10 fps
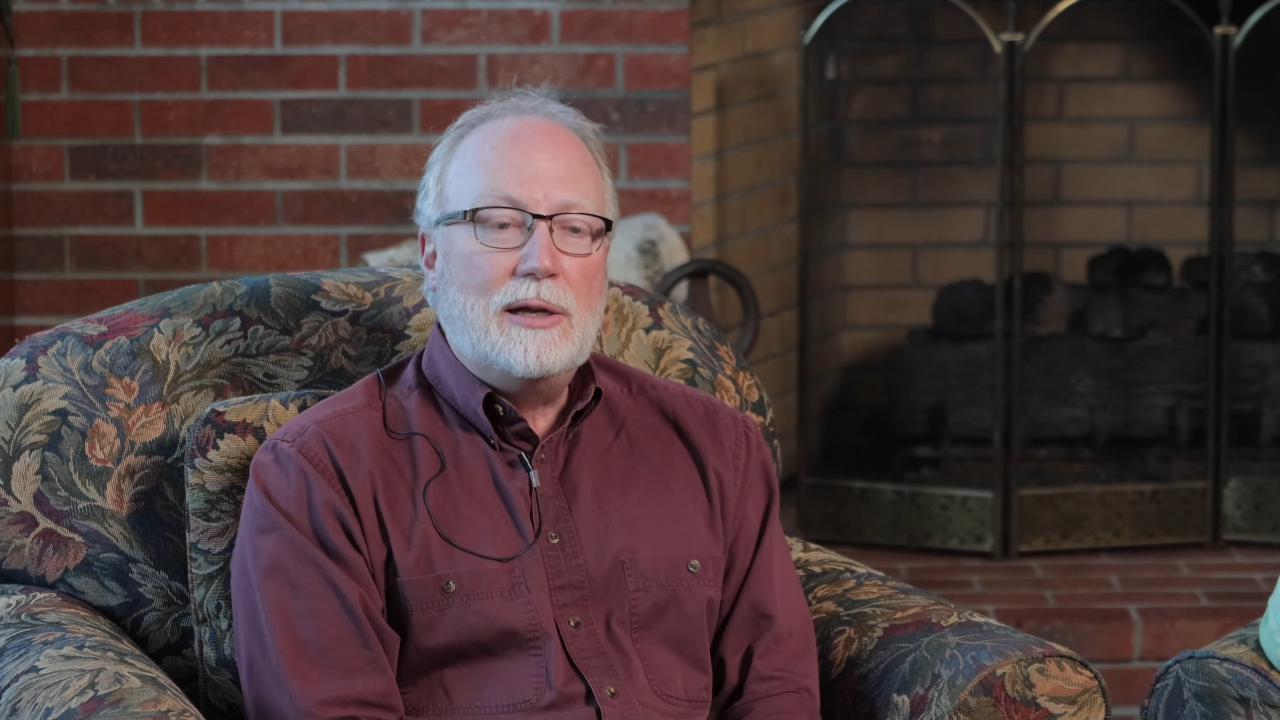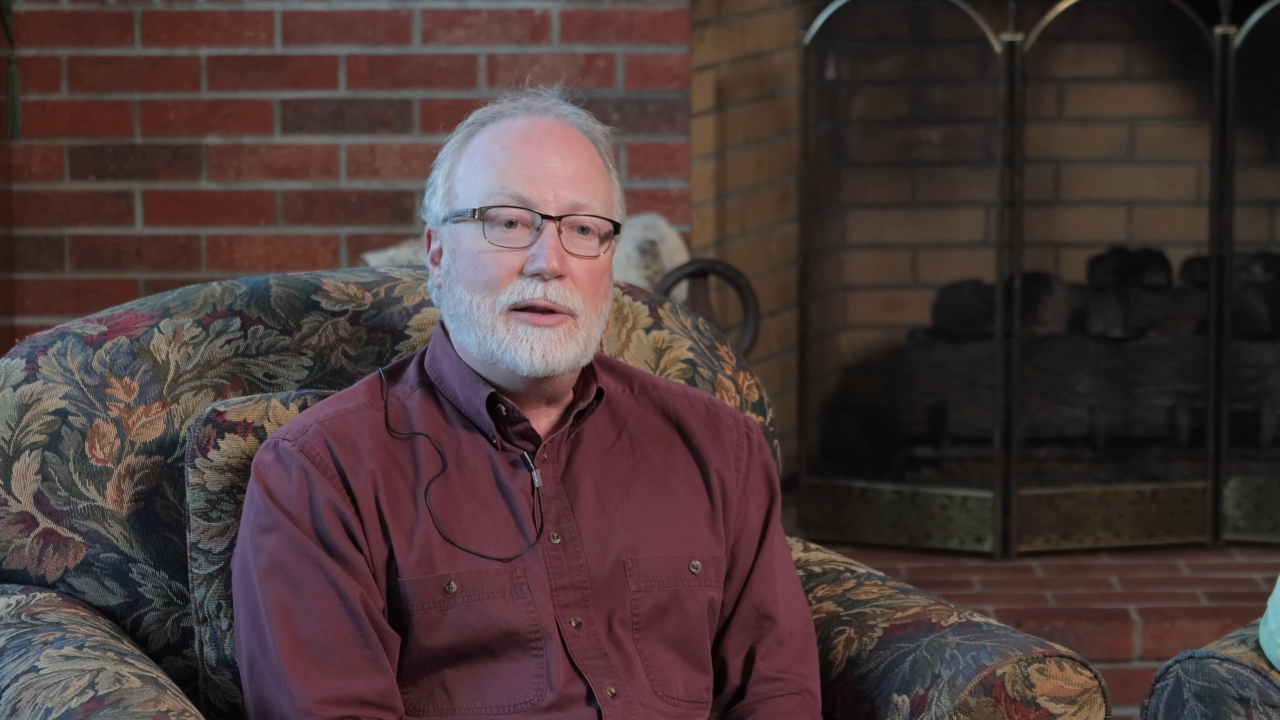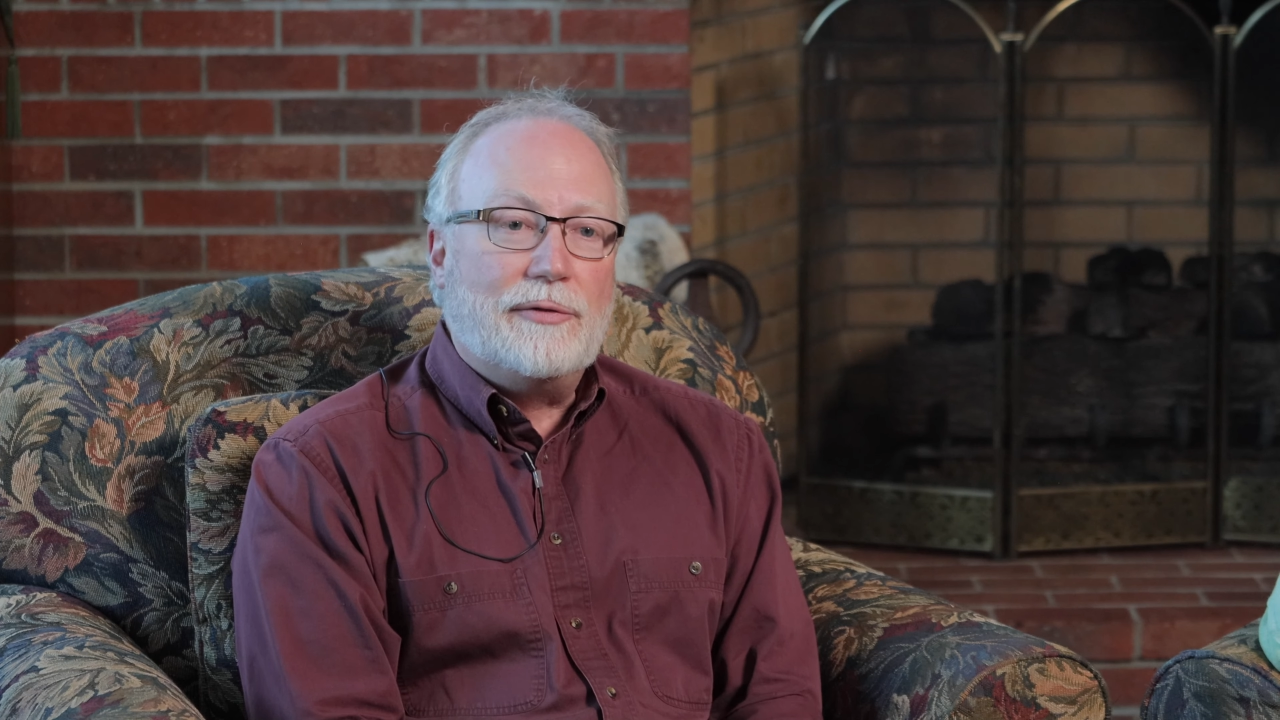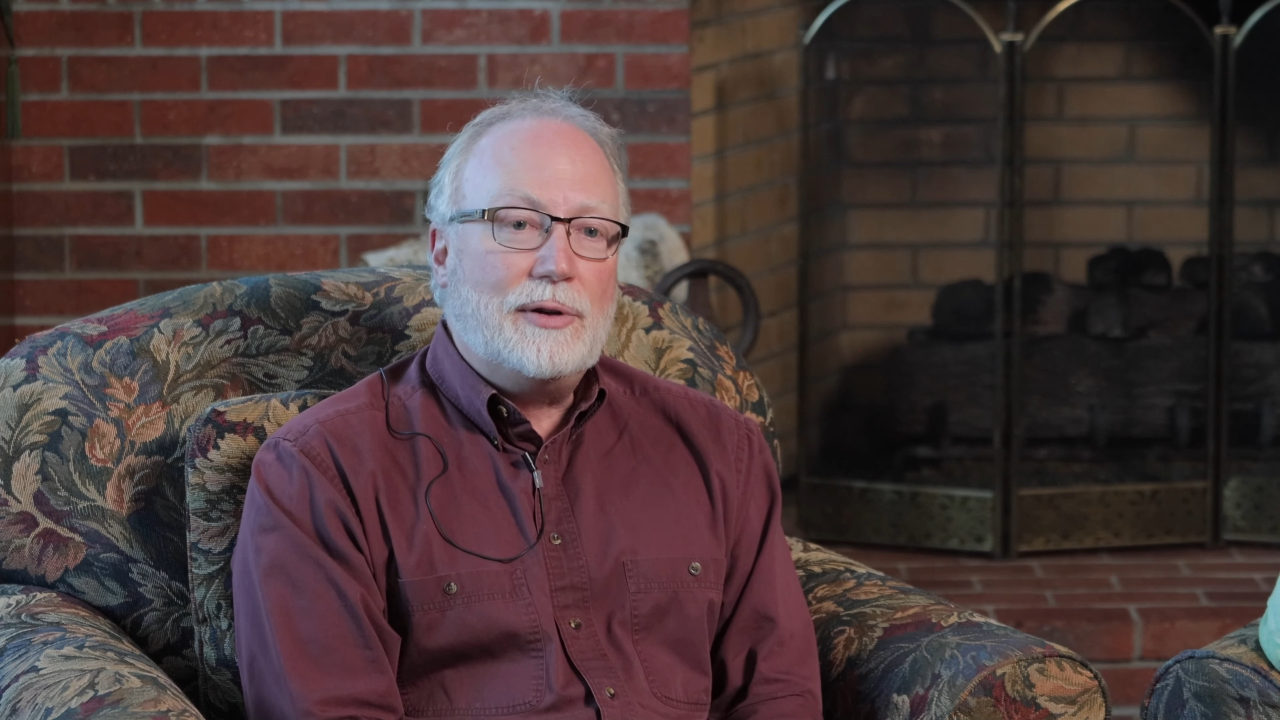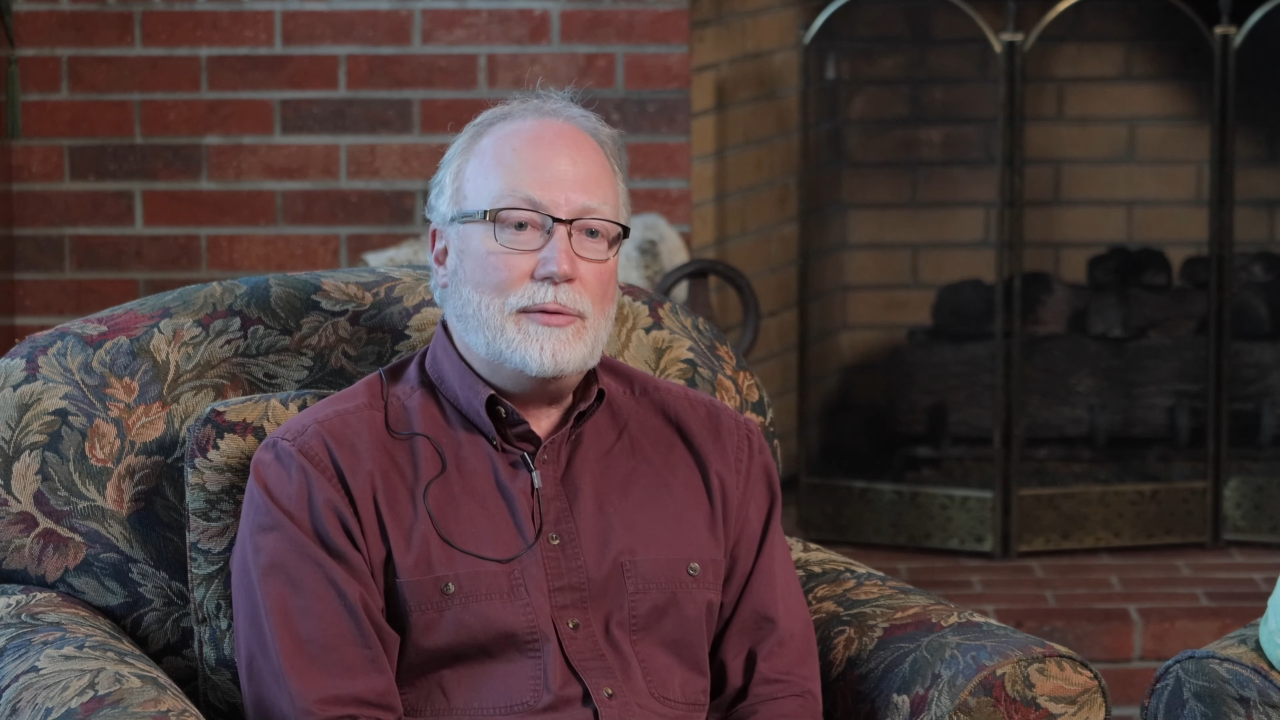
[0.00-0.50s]

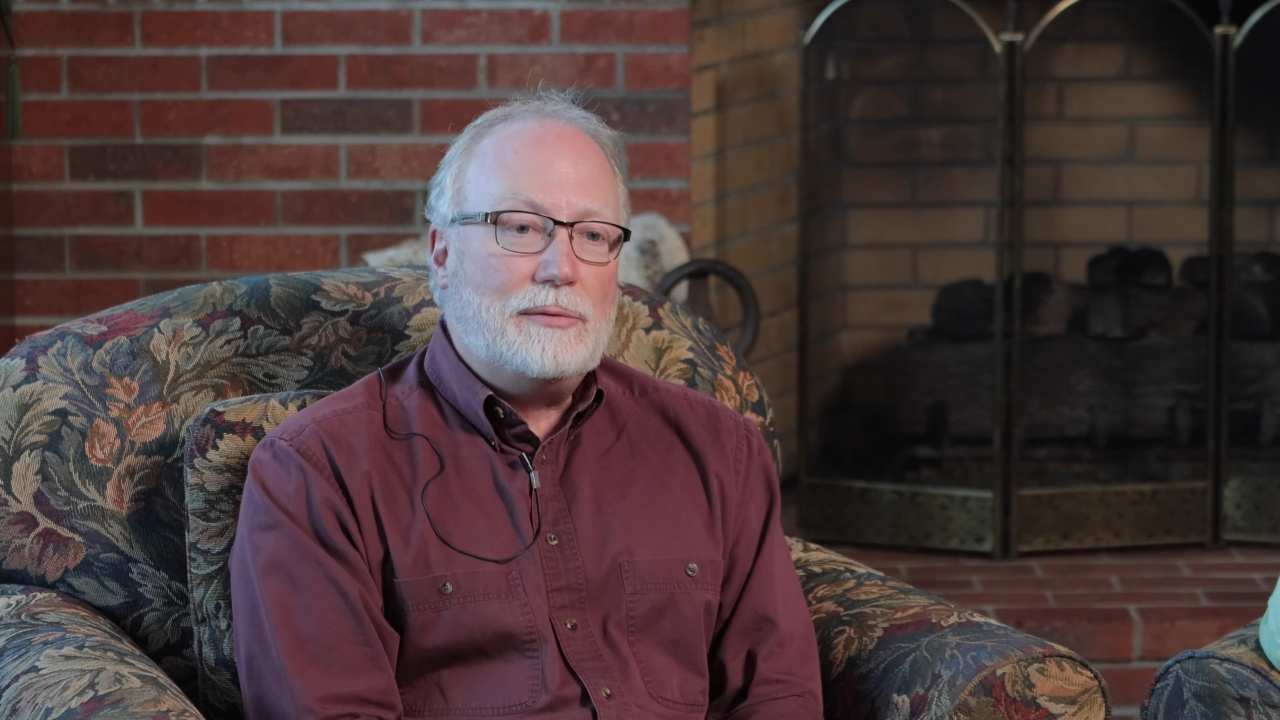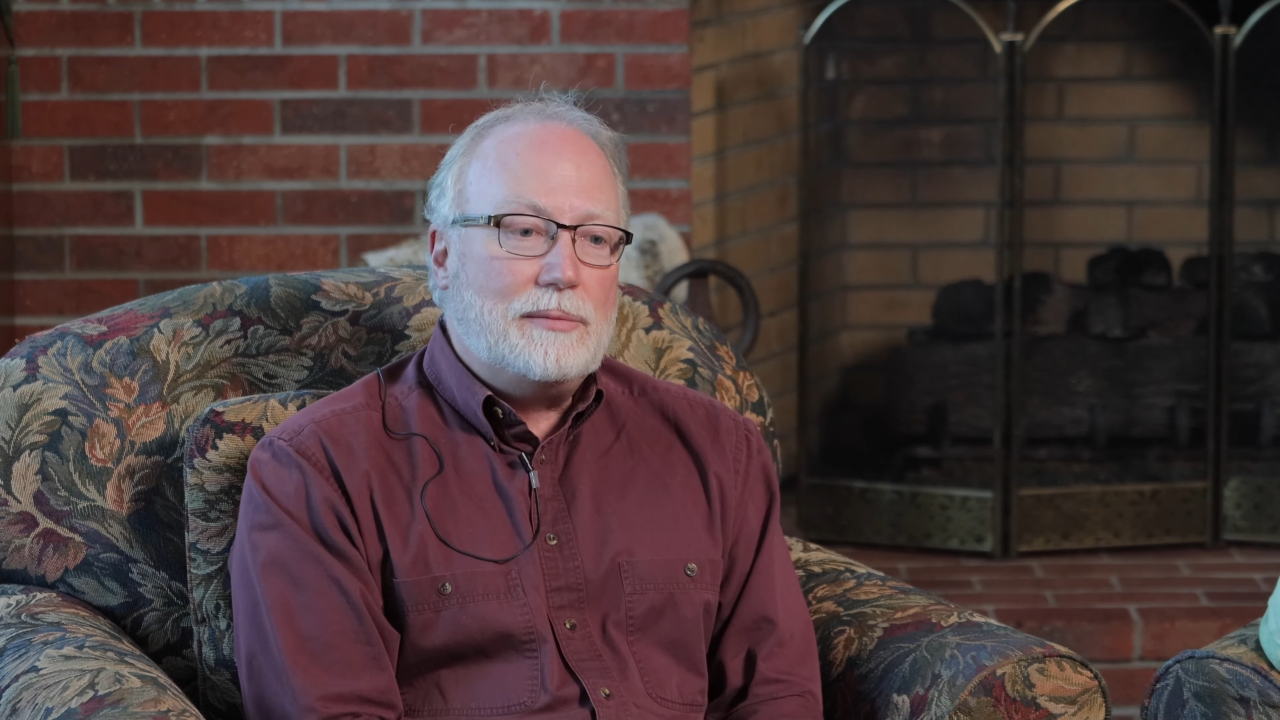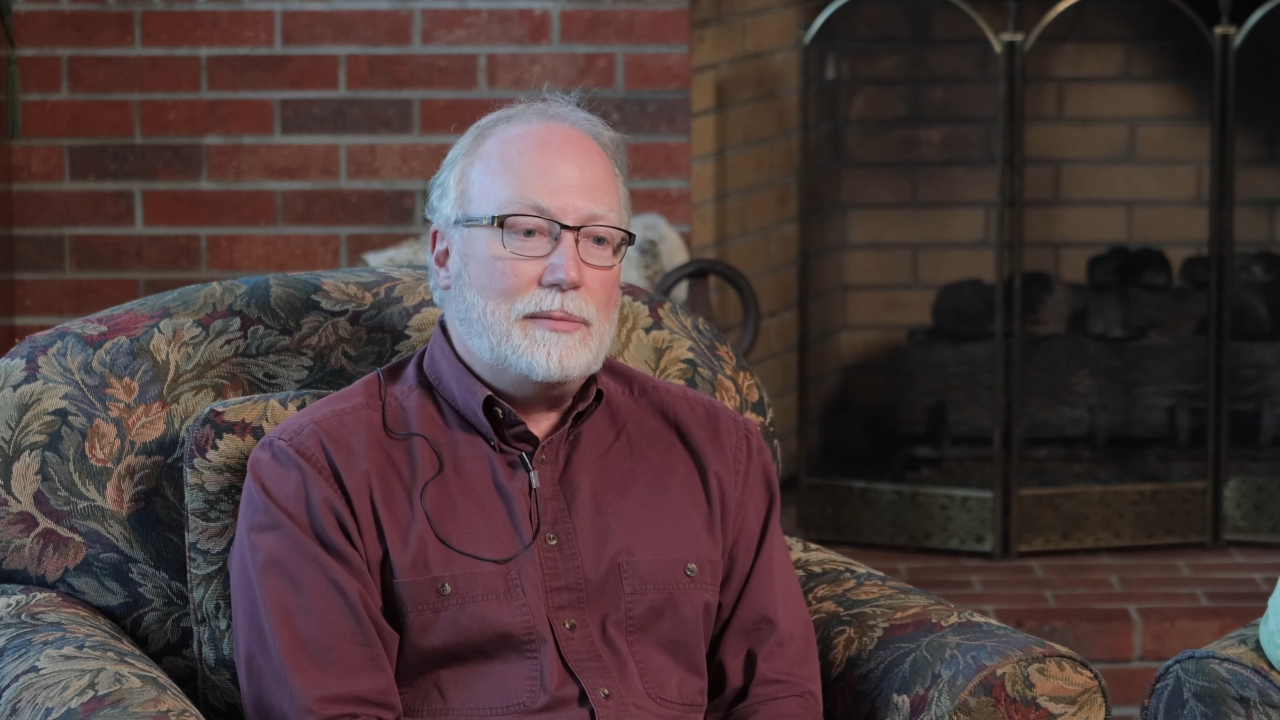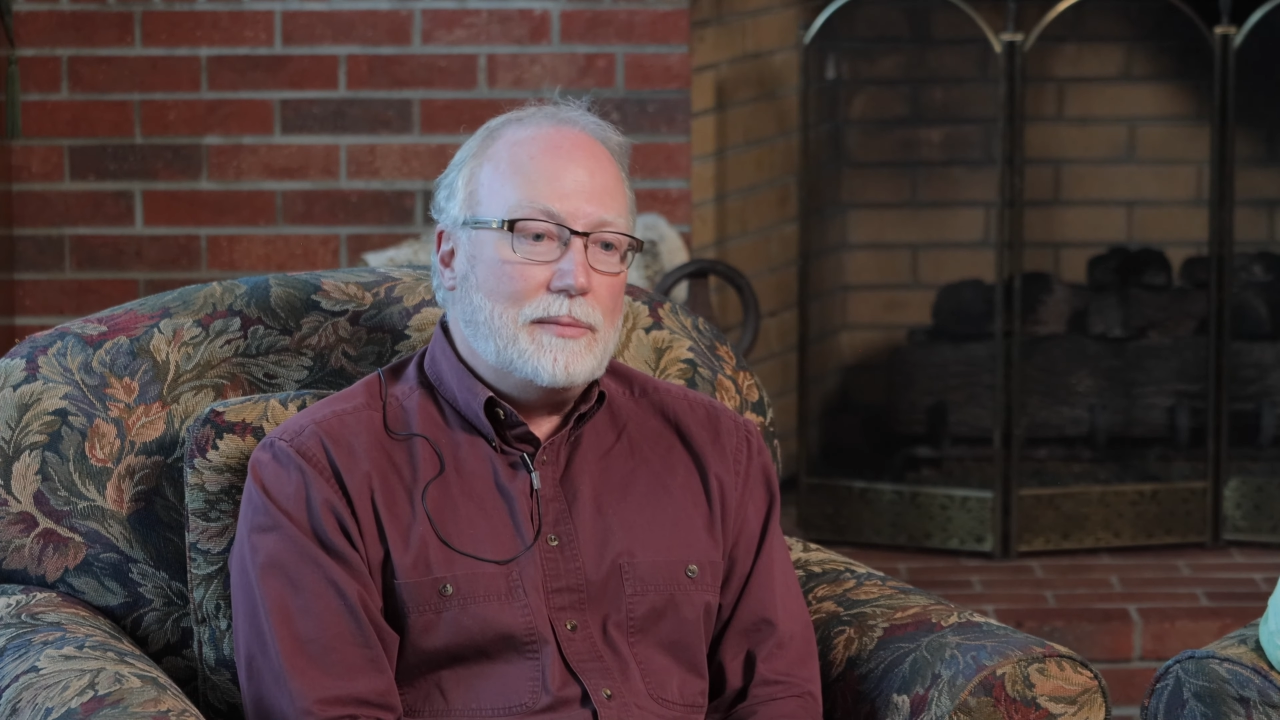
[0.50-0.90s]
the food